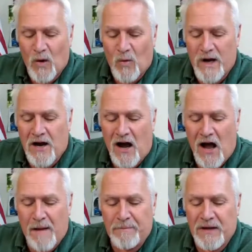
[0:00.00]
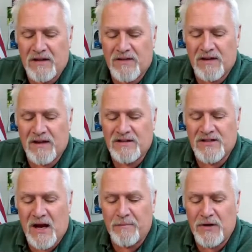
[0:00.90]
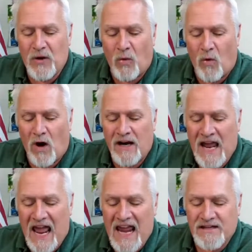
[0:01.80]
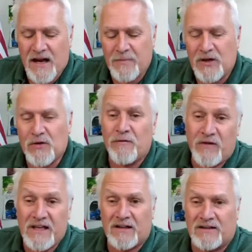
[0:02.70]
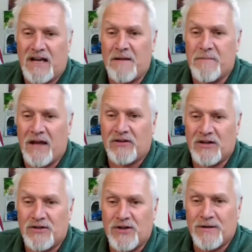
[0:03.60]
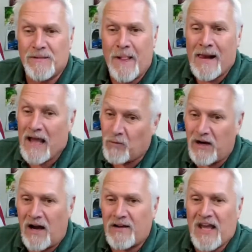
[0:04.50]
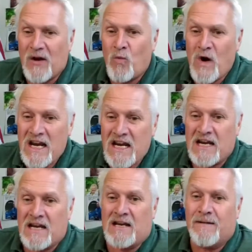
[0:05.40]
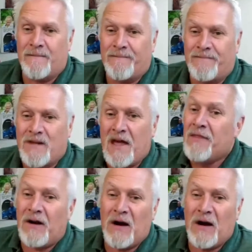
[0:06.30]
we copied the W1AW field day message. And when I say we, there,